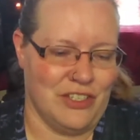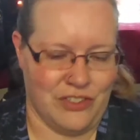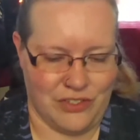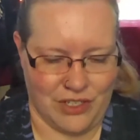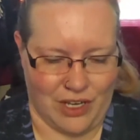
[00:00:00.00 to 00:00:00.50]

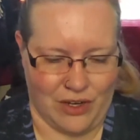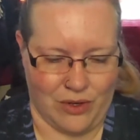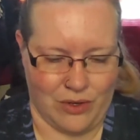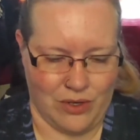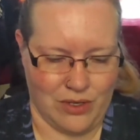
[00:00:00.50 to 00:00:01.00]

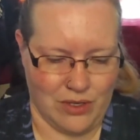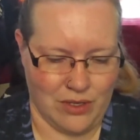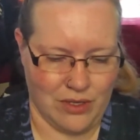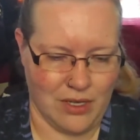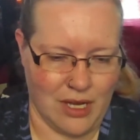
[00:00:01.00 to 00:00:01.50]
So,
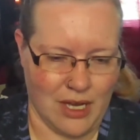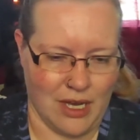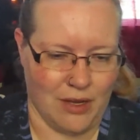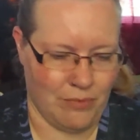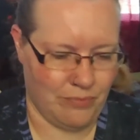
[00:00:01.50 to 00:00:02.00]

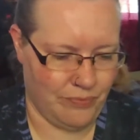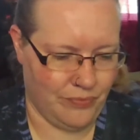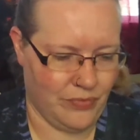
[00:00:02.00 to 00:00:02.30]
um,